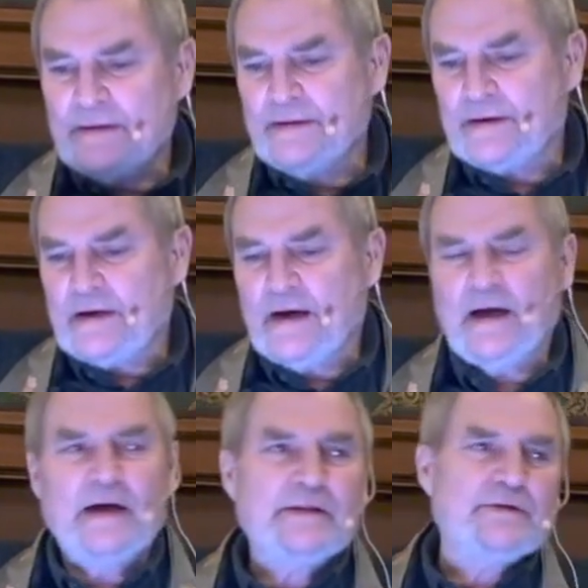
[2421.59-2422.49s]
The
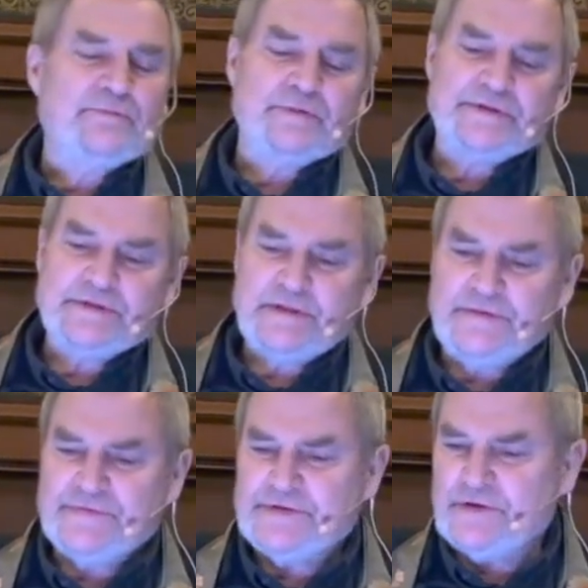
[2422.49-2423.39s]
car that
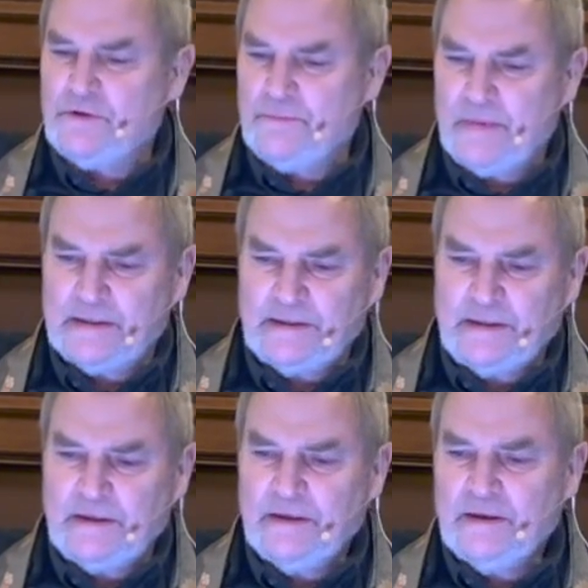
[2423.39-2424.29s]
receives so
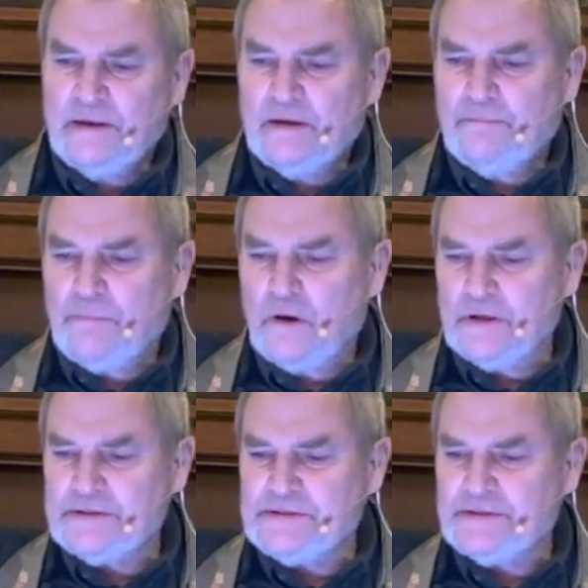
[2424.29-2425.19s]
many,
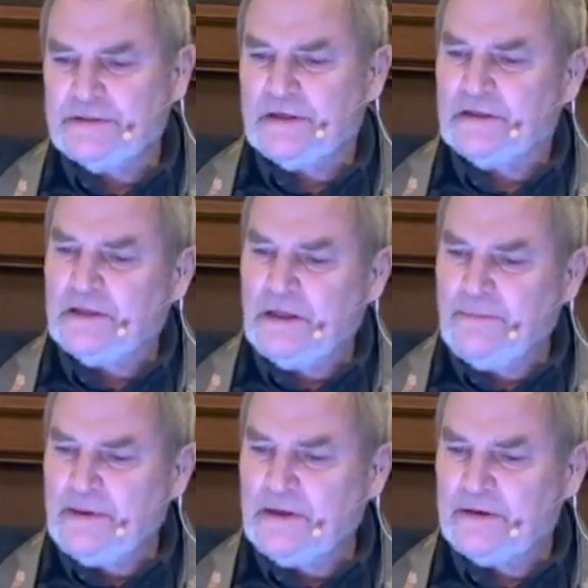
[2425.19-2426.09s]
polished and
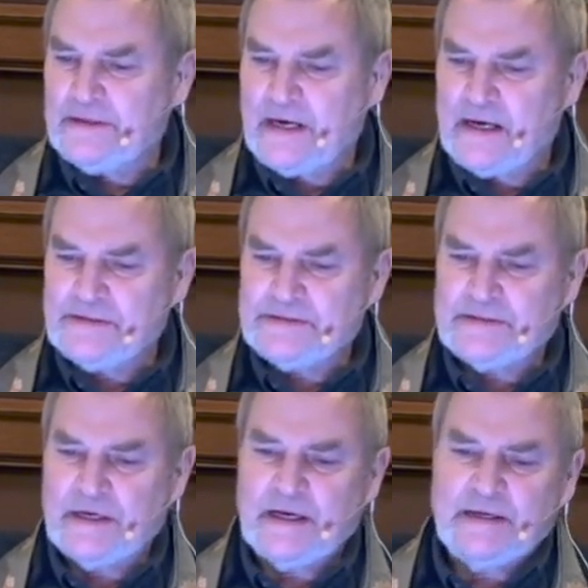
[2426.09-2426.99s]
gleaming on the
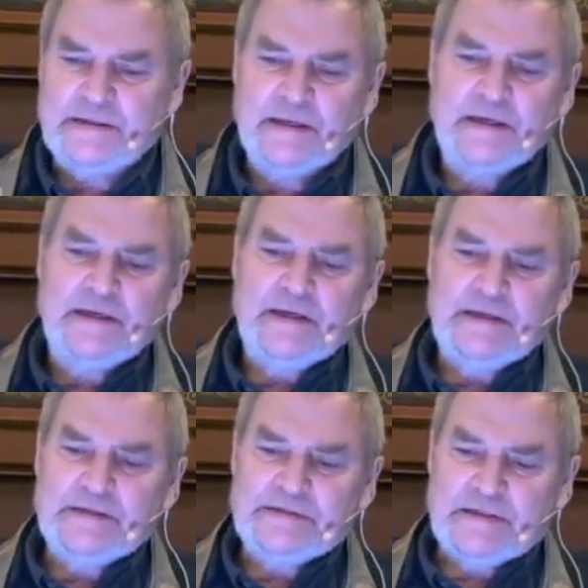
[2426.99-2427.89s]
outside.
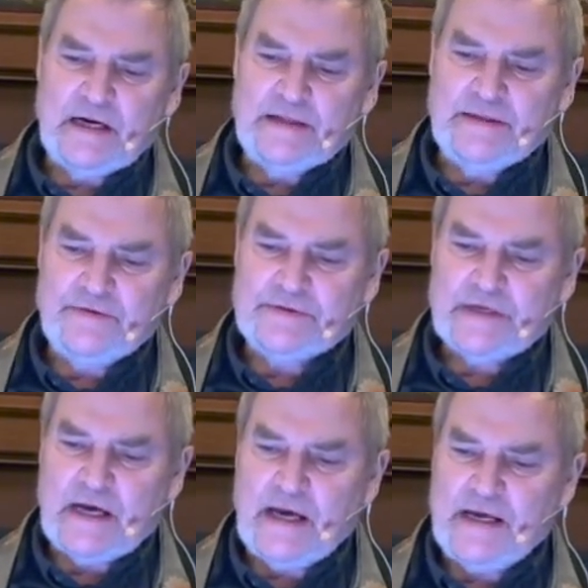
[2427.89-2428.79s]
Inside there is
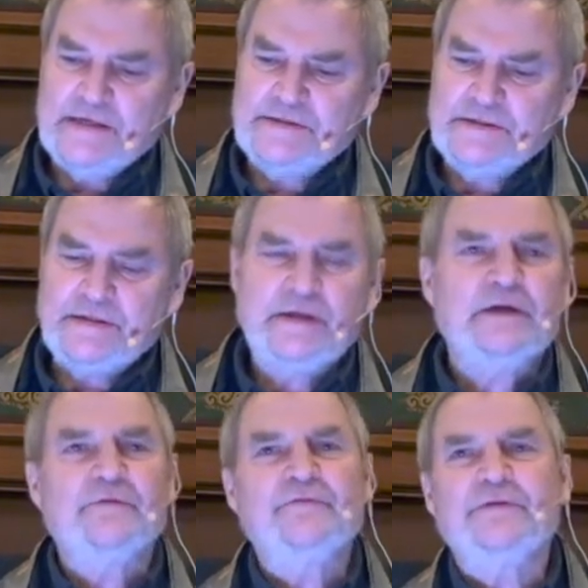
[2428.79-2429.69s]
a hazy
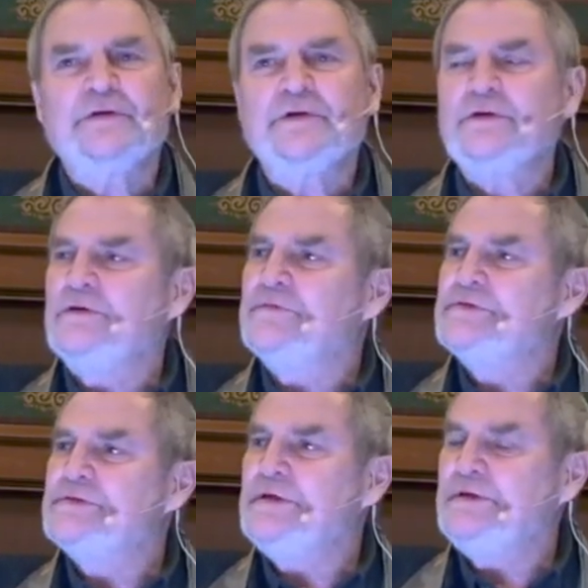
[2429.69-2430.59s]
infinity of
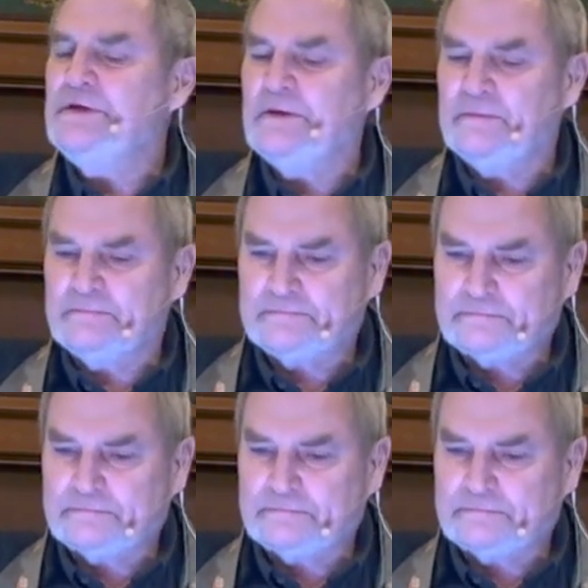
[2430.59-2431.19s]
seating.